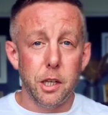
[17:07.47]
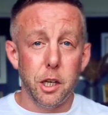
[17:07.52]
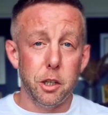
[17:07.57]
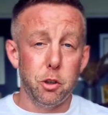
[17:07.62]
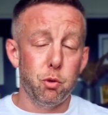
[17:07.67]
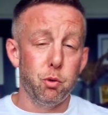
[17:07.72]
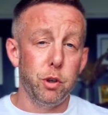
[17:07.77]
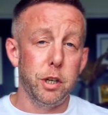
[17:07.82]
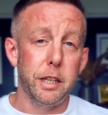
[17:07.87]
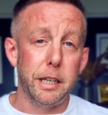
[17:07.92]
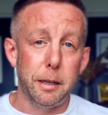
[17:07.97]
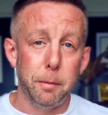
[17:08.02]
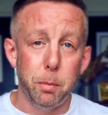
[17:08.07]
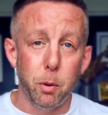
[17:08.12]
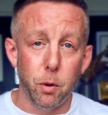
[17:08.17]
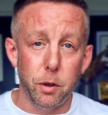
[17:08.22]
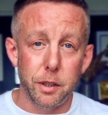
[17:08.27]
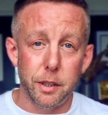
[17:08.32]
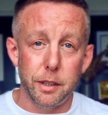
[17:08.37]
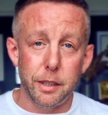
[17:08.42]
it's really
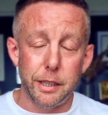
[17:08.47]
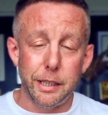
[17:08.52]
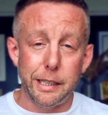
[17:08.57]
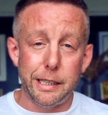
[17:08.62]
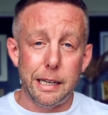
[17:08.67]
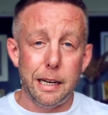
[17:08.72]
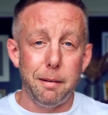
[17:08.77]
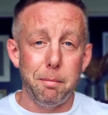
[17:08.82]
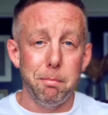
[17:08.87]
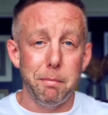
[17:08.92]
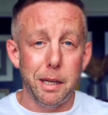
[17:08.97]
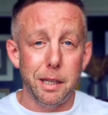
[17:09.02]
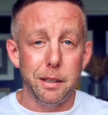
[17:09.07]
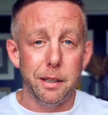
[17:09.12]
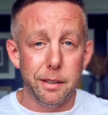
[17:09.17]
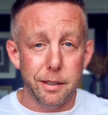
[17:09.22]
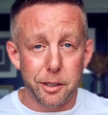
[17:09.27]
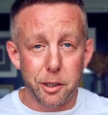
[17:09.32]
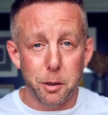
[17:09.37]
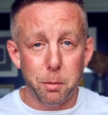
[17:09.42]
important that you keep
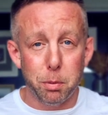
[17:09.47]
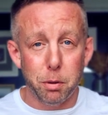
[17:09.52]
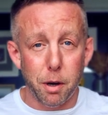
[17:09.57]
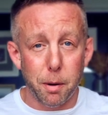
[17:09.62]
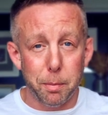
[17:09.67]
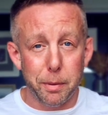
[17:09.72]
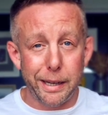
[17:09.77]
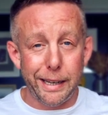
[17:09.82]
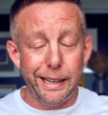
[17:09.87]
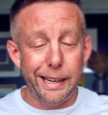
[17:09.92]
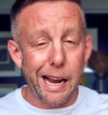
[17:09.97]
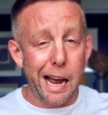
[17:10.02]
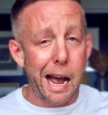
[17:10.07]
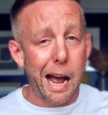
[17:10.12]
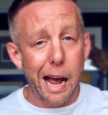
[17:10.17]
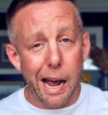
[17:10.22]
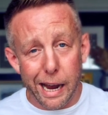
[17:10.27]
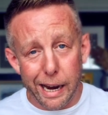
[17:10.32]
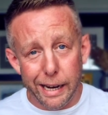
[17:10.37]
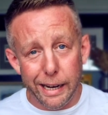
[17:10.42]
maintenance in your property
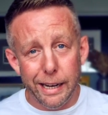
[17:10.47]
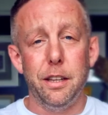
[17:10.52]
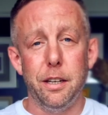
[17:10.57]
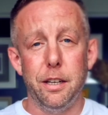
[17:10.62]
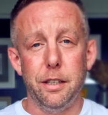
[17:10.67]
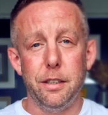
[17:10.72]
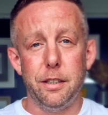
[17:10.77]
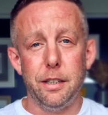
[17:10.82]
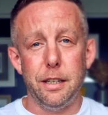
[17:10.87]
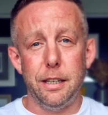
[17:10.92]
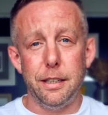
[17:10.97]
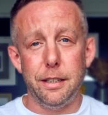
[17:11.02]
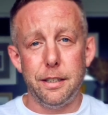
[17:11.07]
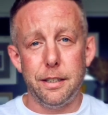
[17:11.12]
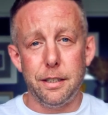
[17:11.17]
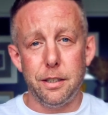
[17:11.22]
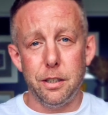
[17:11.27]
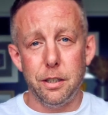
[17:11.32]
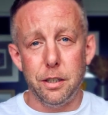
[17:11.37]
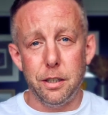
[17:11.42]
high, that
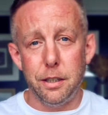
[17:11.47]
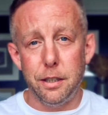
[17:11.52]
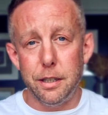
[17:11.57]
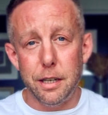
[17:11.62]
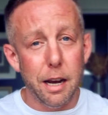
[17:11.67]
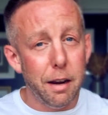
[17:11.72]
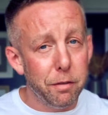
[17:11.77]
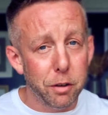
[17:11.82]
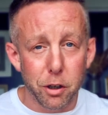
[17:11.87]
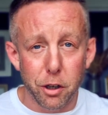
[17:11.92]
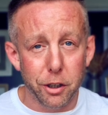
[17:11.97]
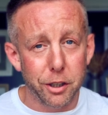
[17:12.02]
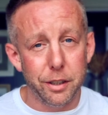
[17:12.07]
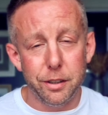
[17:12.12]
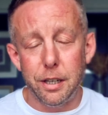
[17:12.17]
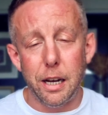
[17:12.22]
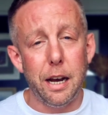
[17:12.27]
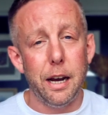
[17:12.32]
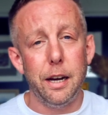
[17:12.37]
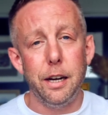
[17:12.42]
it's never looking
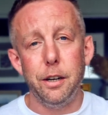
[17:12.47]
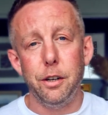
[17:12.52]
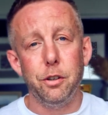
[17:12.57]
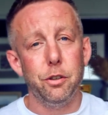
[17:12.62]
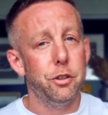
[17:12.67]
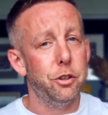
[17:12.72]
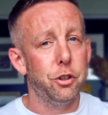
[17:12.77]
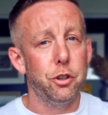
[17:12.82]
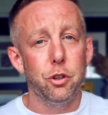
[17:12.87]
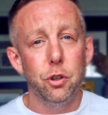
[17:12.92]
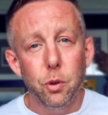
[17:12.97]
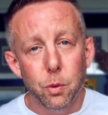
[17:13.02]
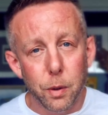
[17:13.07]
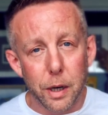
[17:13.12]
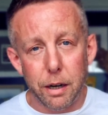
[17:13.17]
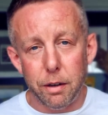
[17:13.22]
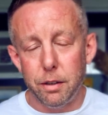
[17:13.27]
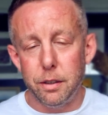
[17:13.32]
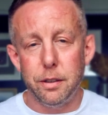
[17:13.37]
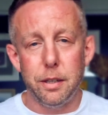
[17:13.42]
tired or there's no
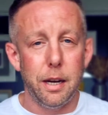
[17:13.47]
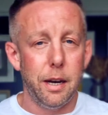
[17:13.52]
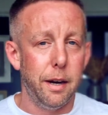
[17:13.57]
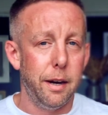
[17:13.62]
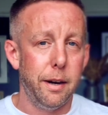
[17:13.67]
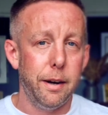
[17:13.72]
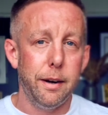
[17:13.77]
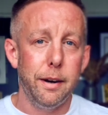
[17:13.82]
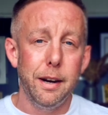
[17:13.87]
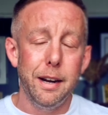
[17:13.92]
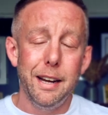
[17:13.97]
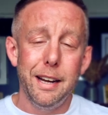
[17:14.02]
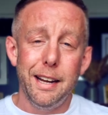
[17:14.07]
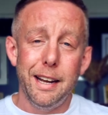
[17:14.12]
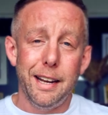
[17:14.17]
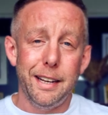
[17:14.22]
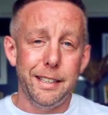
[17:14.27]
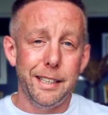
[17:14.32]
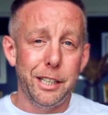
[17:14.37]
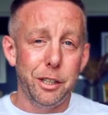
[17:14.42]
wear and tear.
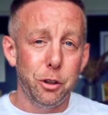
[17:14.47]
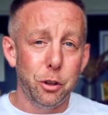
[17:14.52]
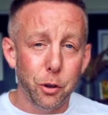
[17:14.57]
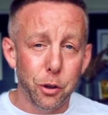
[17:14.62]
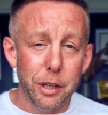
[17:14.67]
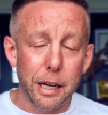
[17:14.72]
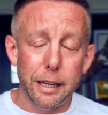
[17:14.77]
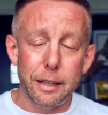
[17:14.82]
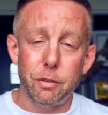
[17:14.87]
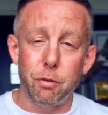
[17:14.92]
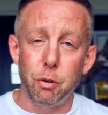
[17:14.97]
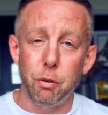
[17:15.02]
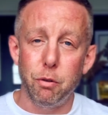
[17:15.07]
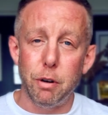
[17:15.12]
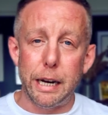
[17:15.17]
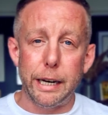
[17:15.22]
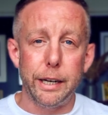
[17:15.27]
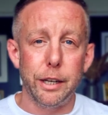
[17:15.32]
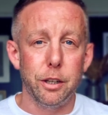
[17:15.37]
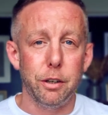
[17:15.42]
And you can do that through
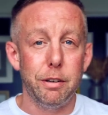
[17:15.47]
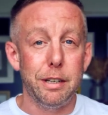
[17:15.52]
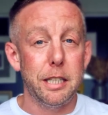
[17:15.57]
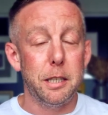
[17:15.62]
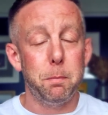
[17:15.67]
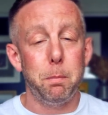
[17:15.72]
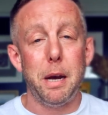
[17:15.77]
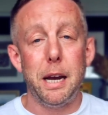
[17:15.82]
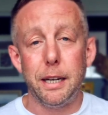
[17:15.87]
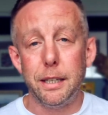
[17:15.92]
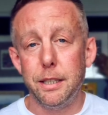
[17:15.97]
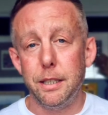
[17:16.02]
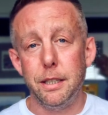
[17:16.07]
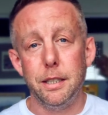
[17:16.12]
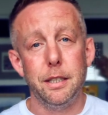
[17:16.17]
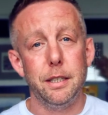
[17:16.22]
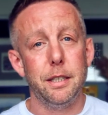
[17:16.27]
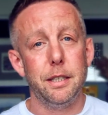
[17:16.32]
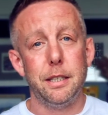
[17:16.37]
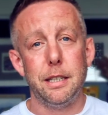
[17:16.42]
regular
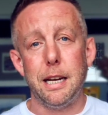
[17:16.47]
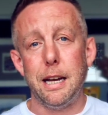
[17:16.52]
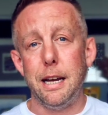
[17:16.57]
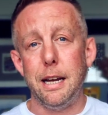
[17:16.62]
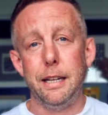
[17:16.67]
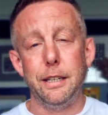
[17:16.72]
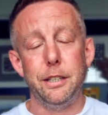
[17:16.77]
inspections and